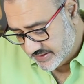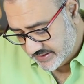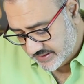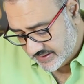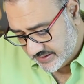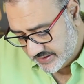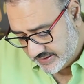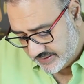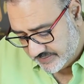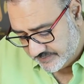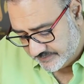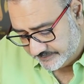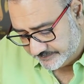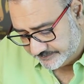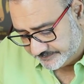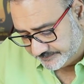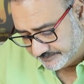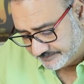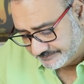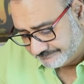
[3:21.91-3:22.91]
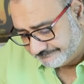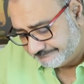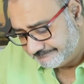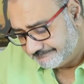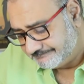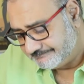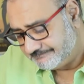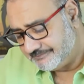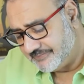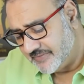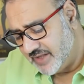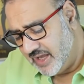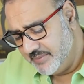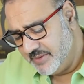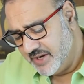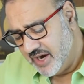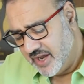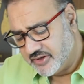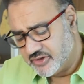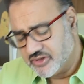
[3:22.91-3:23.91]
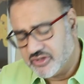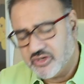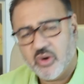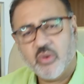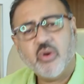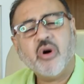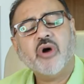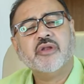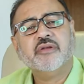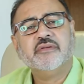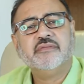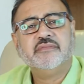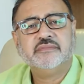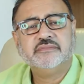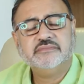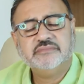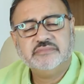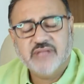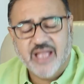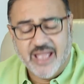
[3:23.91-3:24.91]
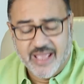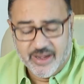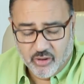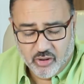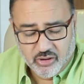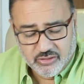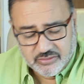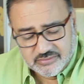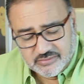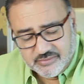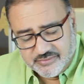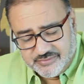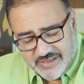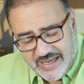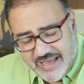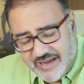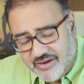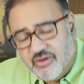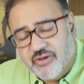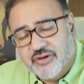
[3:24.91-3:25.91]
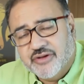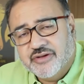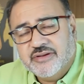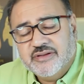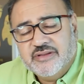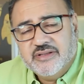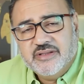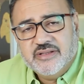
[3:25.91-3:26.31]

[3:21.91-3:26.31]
I could go on and on and on.